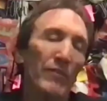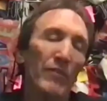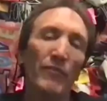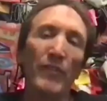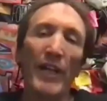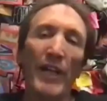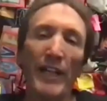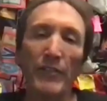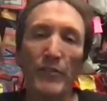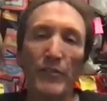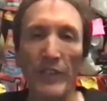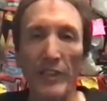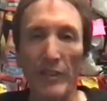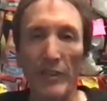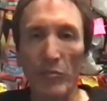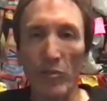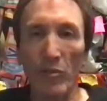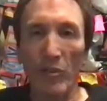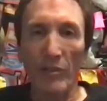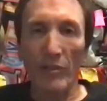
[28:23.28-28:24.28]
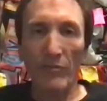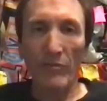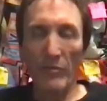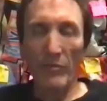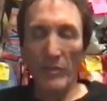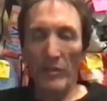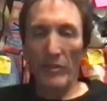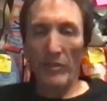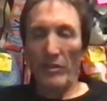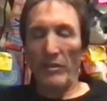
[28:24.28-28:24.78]
a factory anymore. We,
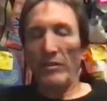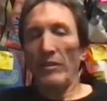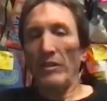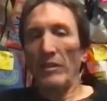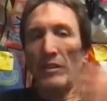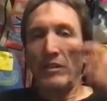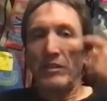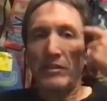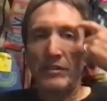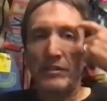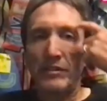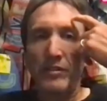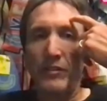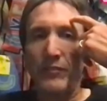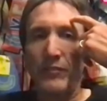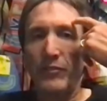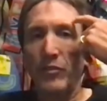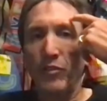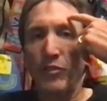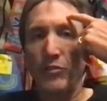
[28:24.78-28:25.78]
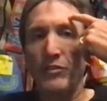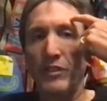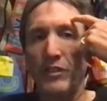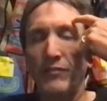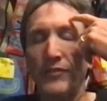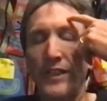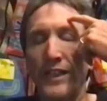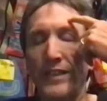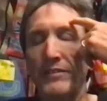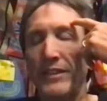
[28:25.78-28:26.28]
you know, we closed our
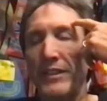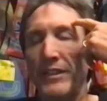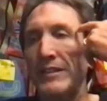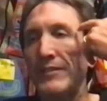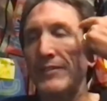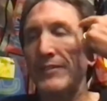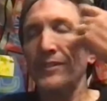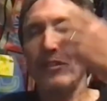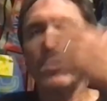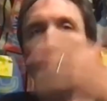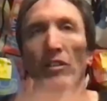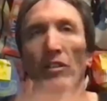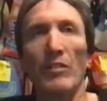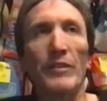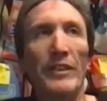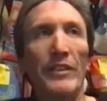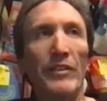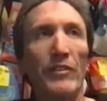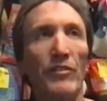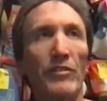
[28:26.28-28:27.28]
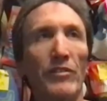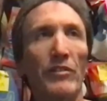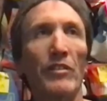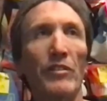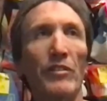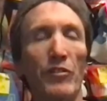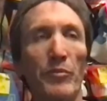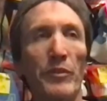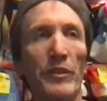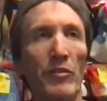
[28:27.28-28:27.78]
factory. I don't even know how many years ago.
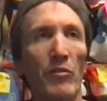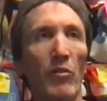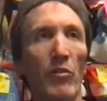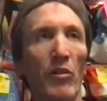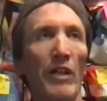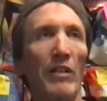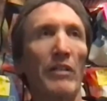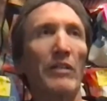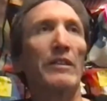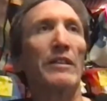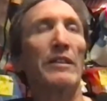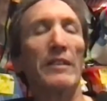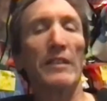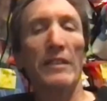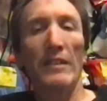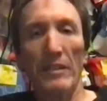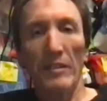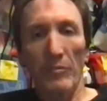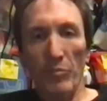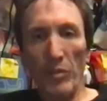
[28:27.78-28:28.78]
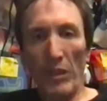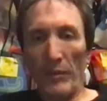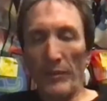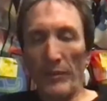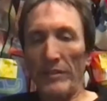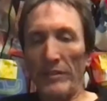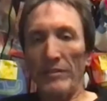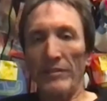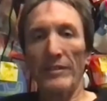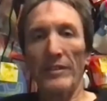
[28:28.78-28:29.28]
It's been a while,
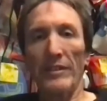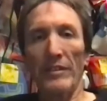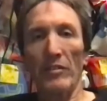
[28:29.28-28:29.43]
probably, you